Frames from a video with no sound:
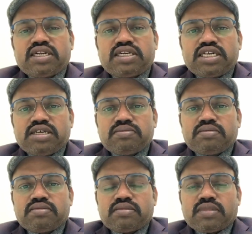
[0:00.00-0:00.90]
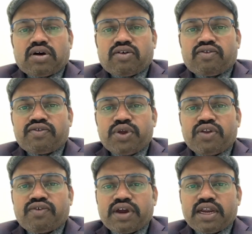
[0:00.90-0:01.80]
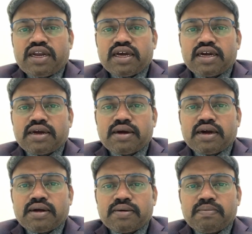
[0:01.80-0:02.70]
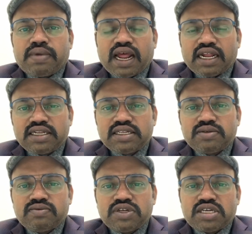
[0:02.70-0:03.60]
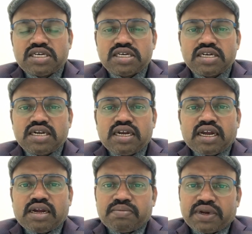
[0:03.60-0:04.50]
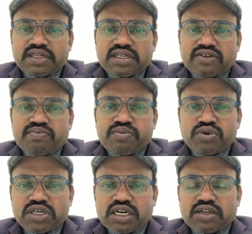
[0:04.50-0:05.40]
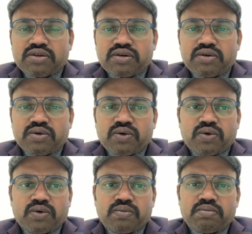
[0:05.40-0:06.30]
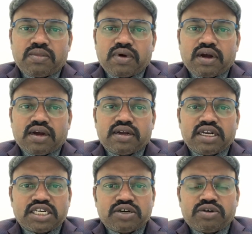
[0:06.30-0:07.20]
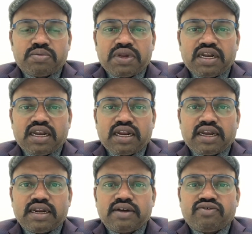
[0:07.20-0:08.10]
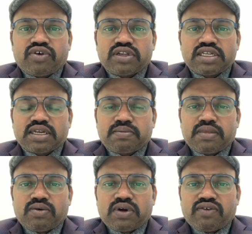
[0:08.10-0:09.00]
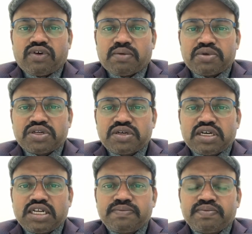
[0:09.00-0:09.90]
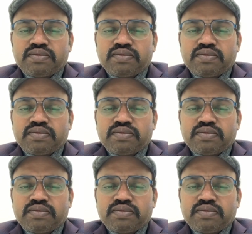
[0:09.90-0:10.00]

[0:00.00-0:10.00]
the team of Unified Brands, which comprises of Pooja Rathod, who reached out to me in LinkedIn for this wonderful opportunity,